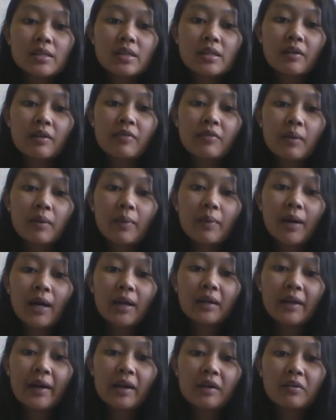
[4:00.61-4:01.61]
of the
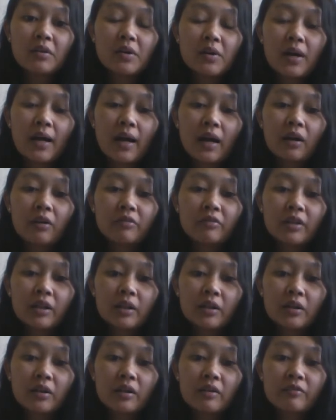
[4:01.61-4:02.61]
bilateral
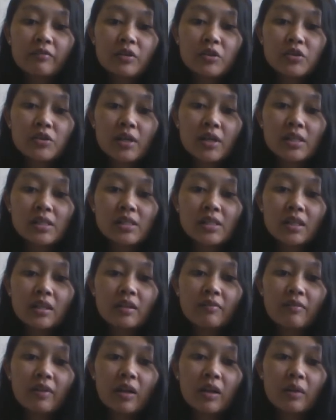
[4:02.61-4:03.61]
alveolar infiltrates that
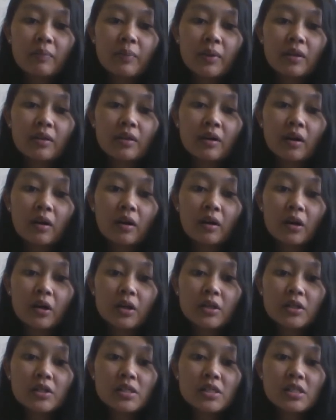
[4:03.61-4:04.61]
develop in the
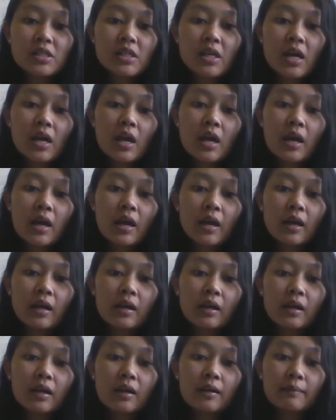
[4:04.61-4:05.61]
ards.
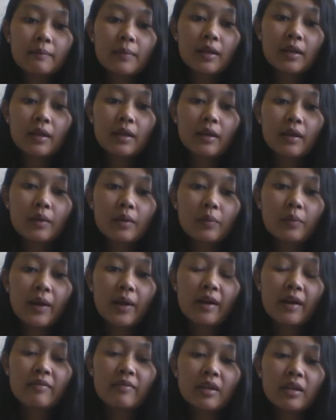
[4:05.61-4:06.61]
Will
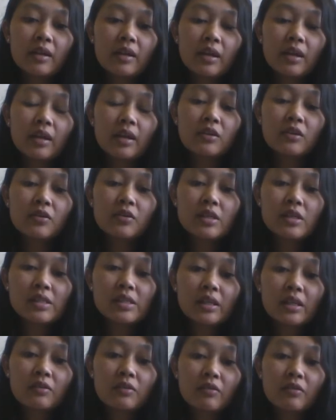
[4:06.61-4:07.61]
have an increase
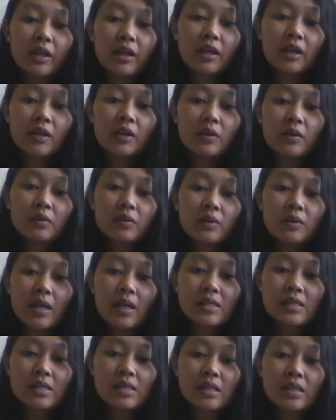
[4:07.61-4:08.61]
in radial
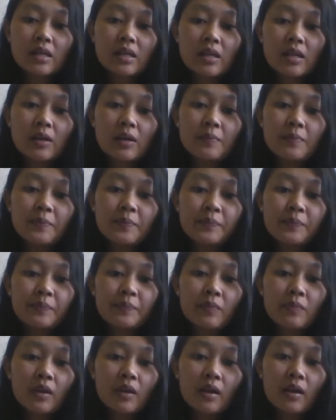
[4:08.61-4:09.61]
density,
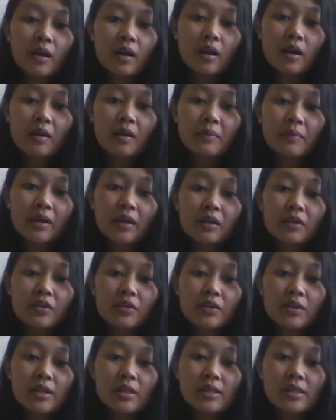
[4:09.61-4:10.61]

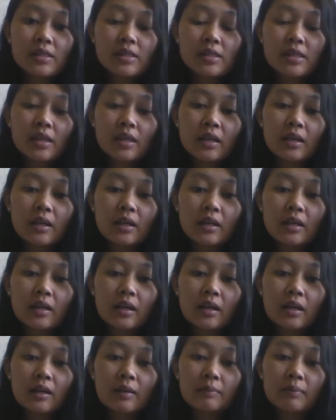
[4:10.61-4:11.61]
increased in
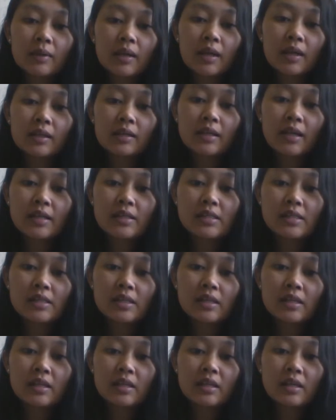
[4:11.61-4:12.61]
lung
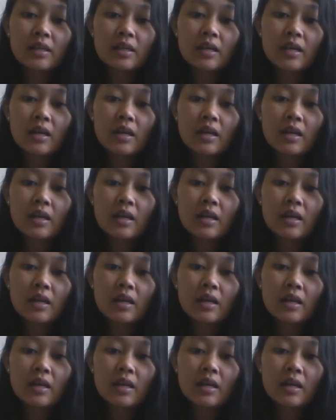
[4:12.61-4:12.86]
density,